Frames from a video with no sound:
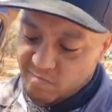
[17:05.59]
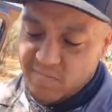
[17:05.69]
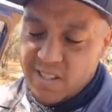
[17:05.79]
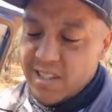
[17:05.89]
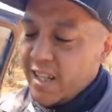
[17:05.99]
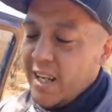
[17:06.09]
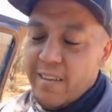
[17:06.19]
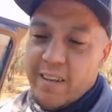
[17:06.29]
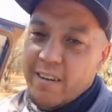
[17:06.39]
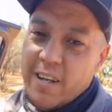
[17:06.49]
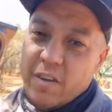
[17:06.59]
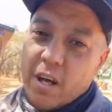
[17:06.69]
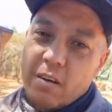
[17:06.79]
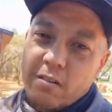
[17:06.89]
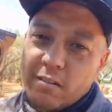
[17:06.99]
just get out there and have a
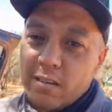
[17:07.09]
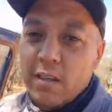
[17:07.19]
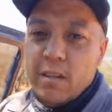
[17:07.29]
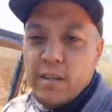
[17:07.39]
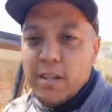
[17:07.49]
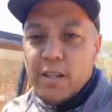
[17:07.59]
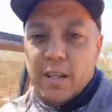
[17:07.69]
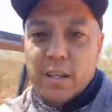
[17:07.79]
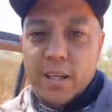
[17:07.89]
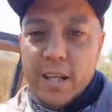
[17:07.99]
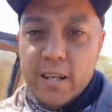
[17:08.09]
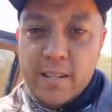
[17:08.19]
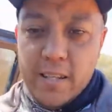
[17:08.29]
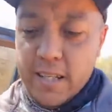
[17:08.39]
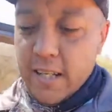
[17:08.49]
go. Get into
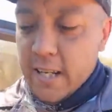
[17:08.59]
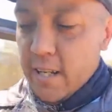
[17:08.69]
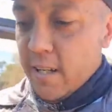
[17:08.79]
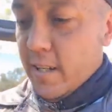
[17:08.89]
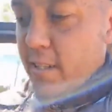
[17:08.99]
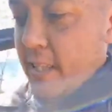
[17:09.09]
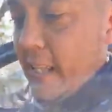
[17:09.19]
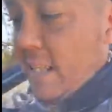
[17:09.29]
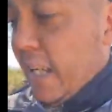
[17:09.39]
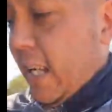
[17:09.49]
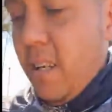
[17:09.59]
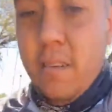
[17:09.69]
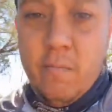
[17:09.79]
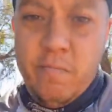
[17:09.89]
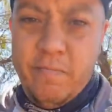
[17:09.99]
the digging,
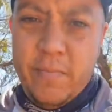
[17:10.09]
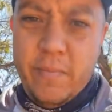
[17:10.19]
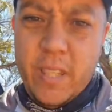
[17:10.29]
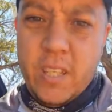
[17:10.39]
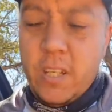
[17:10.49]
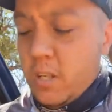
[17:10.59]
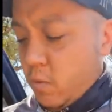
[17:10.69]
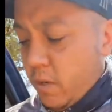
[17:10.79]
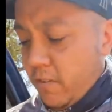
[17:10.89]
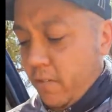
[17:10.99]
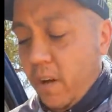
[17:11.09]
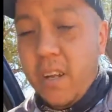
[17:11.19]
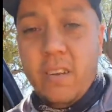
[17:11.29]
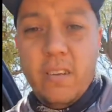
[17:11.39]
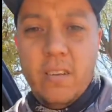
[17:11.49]
show us what you find,
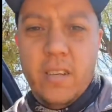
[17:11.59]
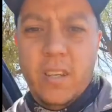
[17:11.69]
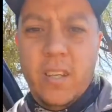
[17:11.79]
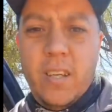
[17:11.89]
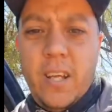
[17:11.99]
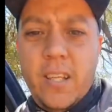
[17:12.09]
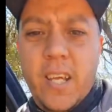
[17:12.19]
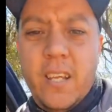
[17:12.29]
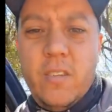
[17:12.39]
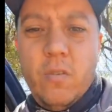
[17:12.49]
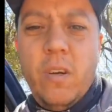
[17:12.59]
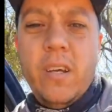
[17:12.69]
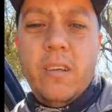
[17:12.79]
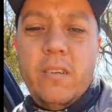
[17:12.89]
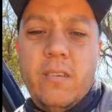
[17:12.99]
and yeah, enjoy it.
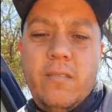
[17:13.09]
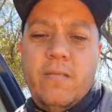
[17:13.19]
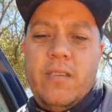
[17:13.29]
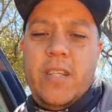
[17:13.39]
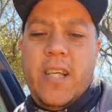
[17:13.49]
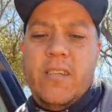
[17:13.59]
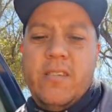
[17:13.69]
Cheers.